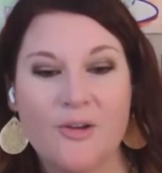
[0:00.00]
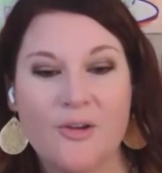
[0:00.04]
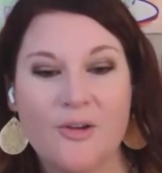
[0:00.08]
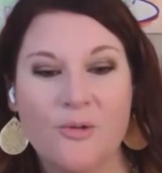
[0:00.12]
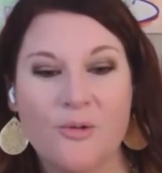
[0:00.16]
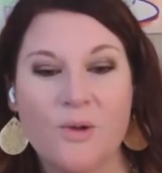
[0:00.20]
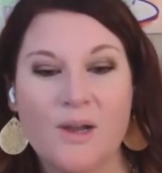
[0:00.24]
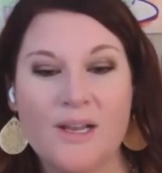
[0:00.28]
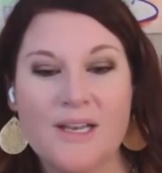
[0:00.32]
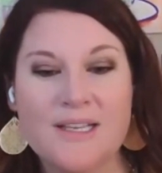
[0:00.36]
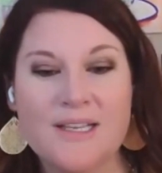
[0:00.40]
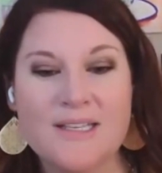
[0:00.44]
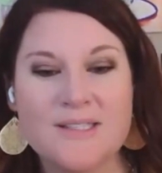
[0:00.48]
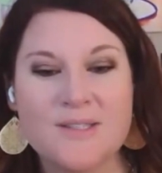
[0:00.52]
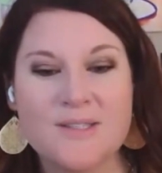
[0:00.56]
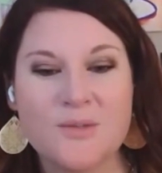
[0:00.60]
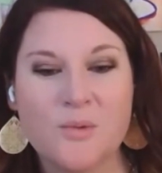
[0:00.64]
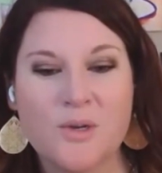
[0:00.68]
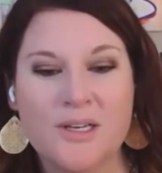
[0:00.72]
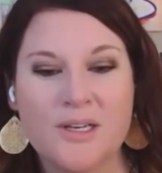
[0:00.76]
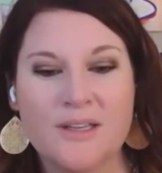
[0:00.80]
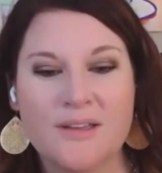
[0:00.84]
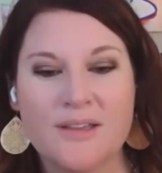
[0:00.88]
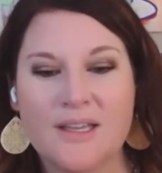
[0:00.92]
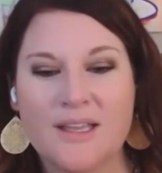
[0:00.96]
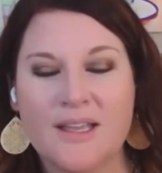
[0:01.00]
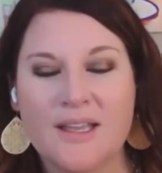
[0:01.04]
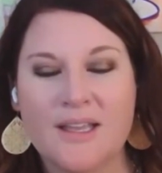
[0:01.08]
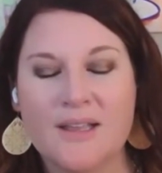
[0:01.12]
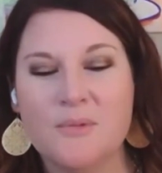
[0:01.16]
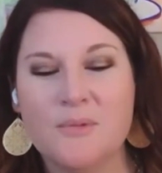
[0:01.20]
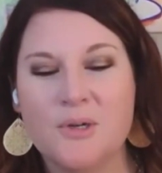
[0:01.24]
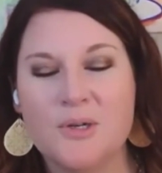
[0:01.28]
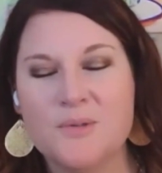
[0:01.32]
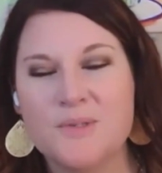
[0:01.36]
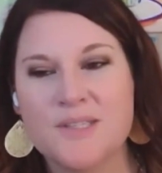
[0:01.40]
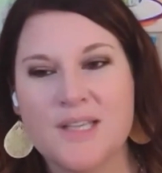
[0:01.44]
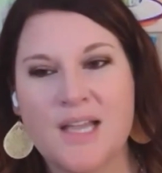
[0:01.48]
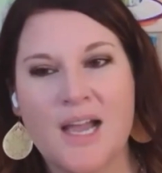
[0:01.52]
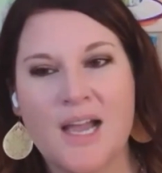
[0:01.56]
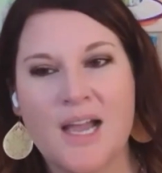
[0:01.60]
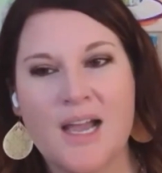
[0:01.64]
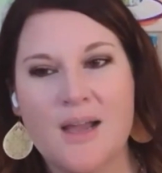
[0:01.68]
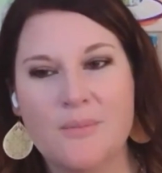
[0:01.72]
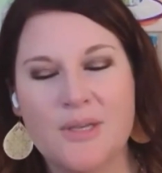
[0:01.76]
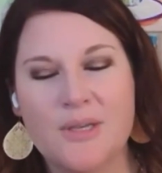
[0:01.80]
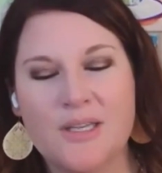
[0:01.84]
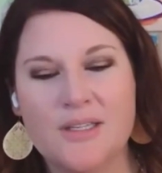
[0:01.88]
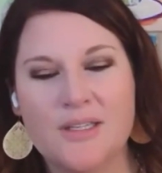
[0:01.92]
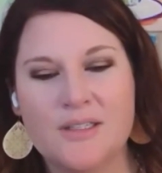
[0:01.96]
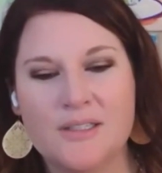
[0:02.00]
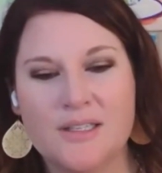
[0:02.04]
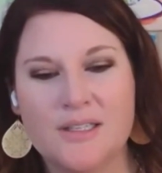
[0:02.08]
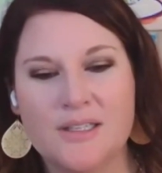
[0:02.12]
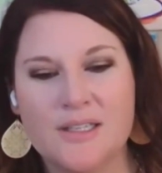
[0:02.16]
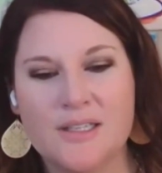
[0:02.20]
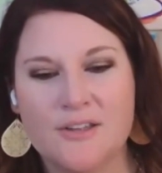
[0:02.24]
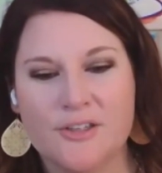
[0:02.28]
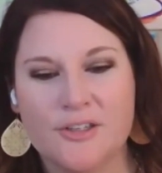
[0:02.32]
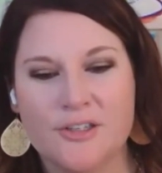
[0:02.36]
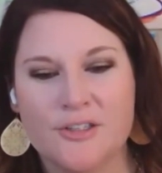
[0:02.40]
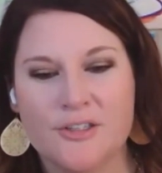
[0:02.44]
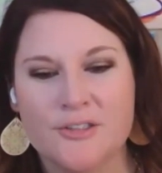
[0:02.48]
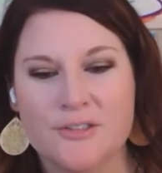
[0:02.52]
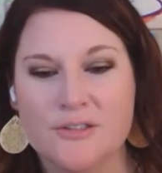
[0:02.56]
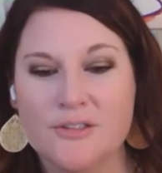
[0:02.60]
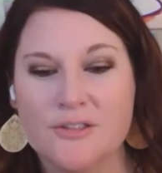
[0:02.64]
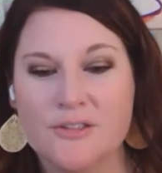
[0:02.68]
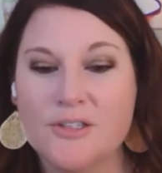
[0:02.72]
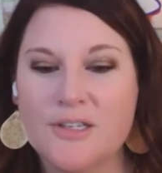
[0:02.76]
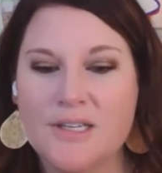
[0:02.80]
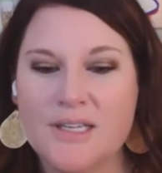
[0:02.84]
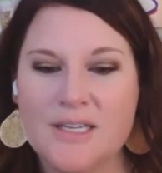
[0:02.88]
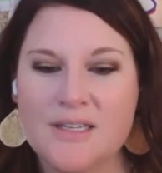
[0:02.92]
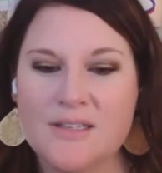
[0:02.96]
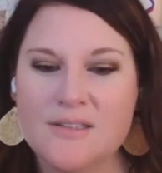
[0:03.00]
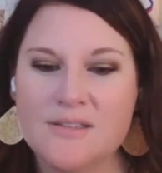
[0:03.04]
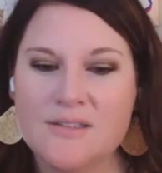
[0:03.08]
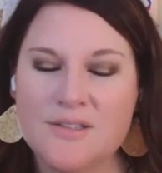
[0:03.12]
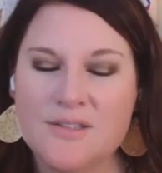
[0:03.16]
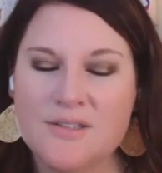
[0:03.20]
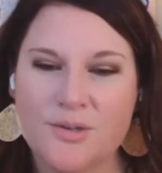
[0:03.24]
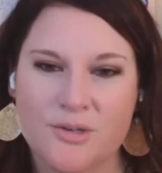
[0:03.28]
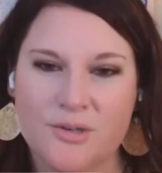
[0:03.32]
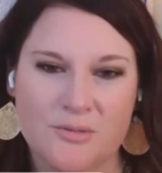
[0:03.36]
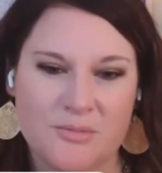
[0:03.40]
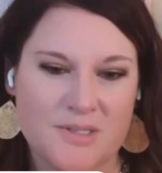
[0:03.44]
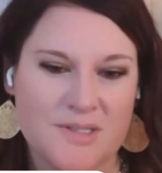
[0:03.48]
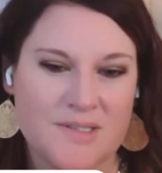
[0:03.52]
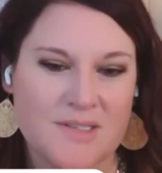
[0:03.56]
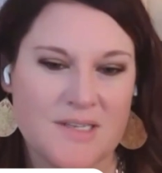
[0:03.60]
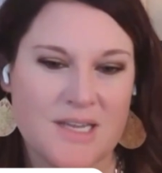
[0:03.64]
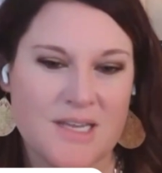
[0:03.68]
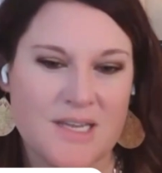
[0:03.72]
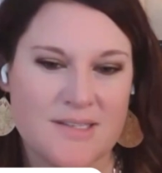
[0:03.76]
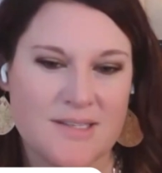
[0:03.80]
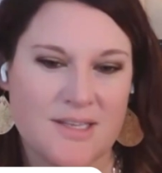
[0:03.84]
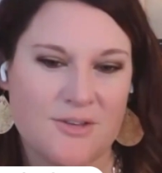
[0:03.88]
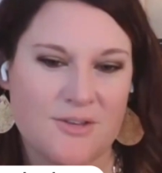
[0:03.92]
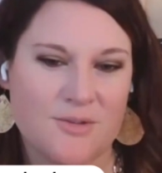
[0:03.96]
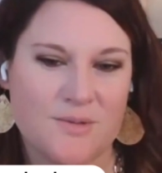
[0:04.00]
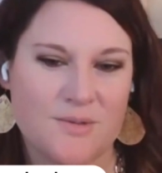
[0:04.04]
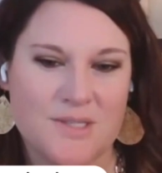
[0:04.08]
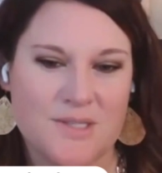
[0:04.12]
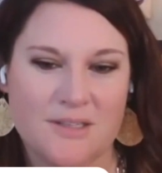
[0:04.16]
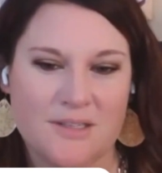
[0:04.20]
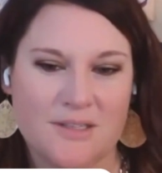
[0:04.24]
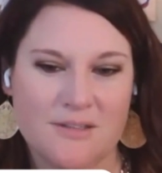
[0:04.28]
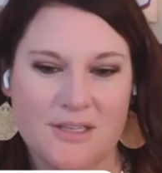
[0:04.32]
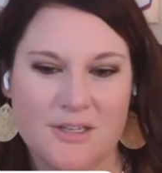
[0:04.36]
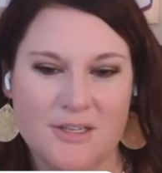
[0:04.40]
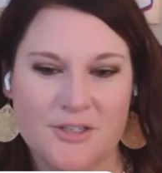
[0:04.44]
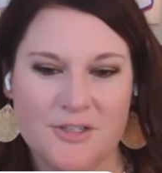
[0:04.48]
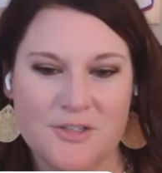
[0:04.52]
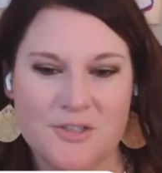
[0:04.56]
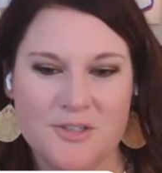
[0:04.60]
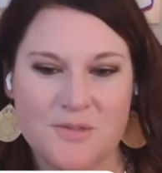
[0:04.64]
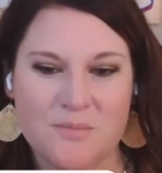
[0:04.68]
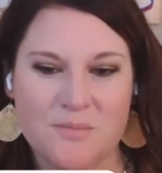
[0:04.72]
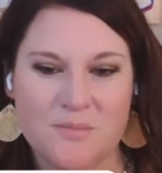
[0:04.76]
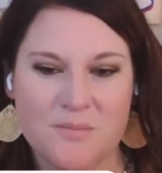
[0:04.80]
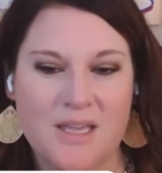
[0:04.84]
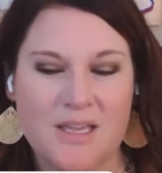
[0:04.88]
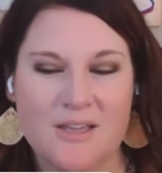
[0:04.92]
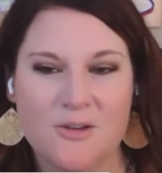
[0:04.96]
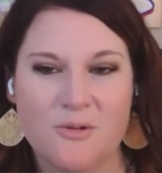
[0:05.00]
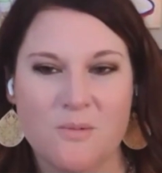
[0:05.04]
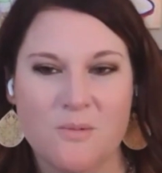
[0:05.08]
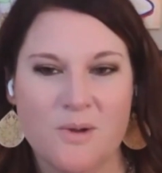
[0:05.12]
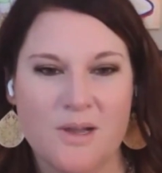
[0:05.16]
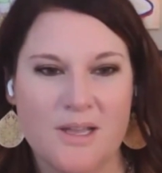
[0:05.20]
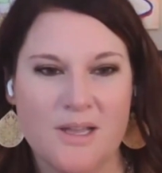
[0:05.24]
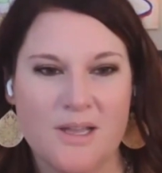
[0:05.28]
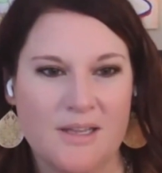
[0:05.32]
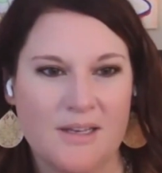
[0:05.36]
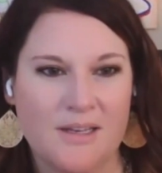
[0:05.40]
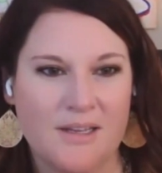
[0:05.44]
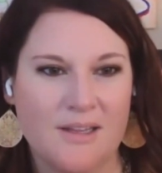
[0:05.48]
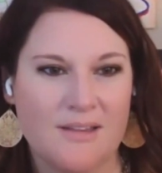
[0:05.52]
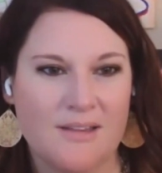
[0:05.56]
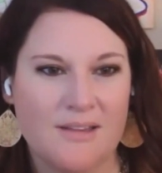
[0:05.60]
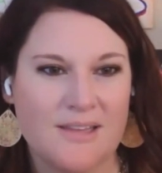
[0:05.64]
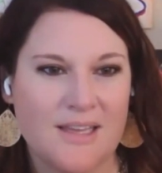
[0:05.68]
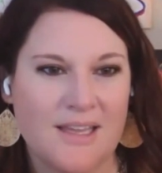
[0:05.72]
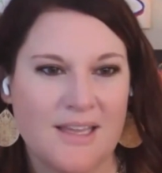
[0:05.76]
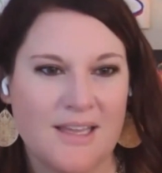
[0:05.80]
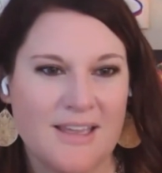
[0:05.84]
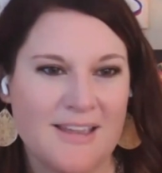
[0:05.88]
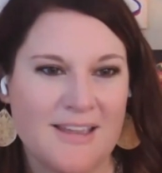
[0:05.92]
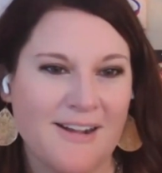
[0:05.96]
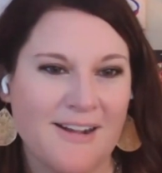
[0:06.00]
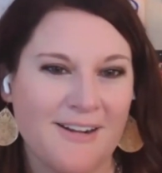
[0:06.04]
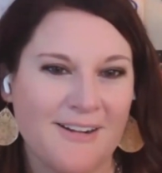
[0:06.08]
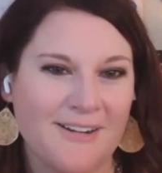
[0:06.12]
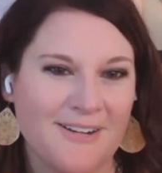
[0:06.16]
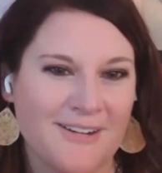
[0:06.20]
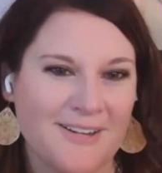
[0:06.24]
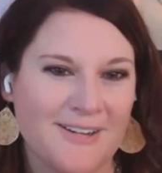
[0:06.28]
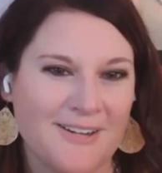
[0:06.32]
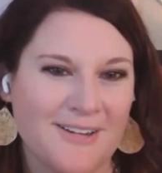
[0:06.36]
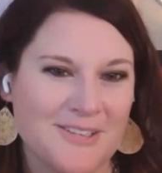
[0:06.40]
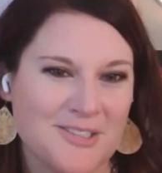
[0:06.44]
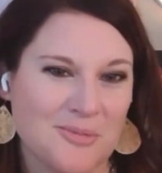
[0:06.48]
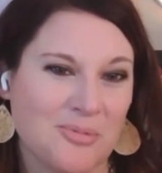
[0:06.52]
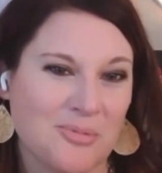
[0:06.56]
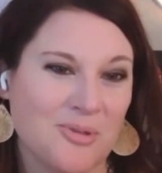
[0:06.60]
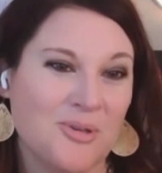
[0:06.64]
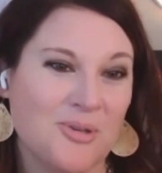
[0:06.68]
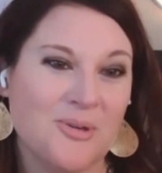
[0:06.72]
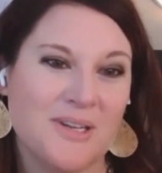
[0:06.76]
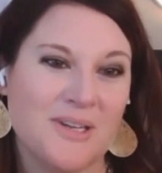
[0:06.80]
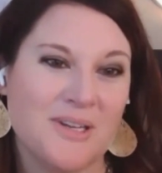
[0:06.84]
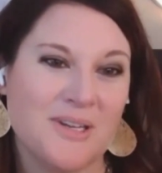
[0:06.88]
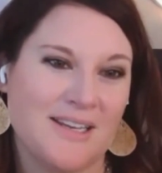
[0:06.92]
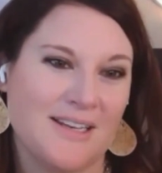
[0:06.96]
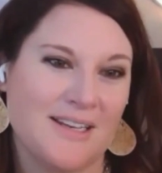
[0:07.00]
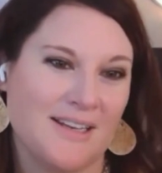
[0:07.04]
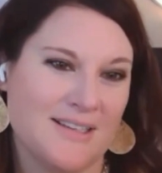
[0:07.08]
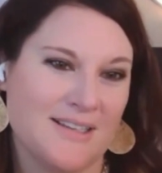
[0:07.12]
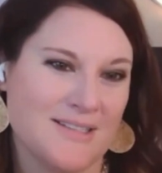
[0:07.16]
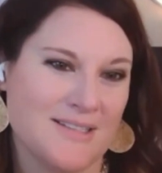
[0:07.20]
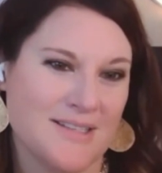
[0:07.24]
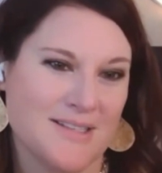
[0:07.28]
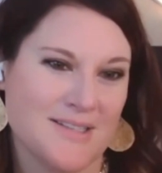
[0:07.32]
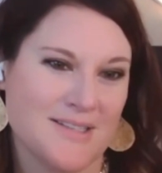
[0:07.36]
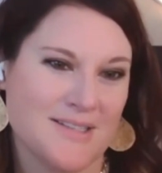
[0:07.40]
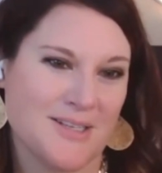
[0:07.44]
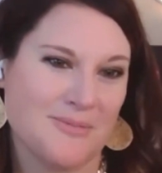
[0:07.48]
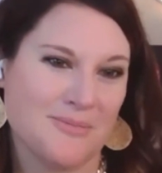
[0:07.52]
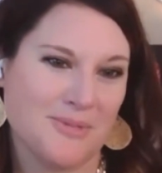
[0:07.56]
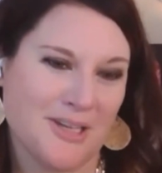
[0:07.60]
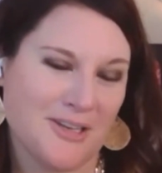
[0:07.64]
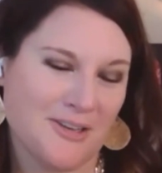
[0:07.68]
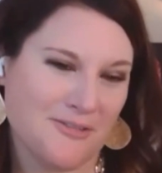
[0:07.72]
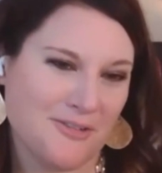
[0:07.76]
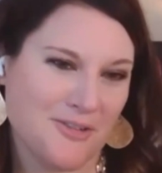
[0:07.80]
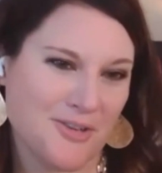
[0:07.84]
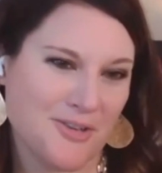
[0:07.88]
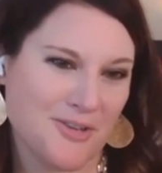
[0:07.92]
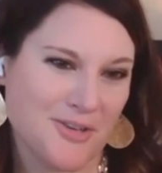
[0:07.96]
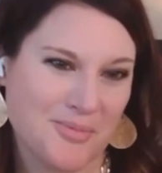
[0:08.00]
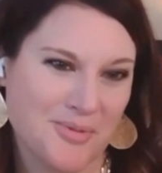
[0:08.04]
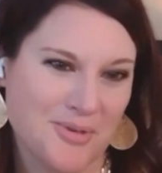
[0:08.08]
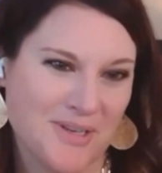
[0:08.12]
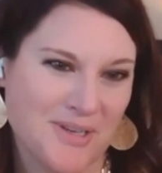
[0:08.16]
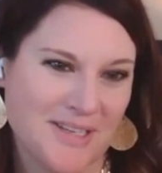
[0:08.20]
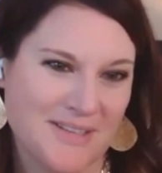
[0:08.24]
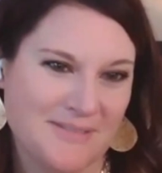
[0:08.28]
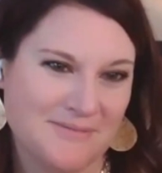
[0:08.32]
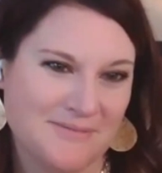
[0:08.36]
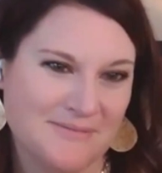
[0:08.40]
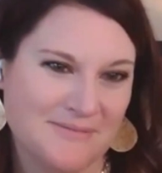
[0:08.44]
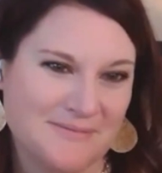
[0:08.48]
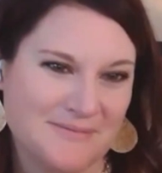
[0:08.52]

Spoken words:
What is one of the most common either learnings or mistakes that you see leaders make when they are deploying a system like Focal Point?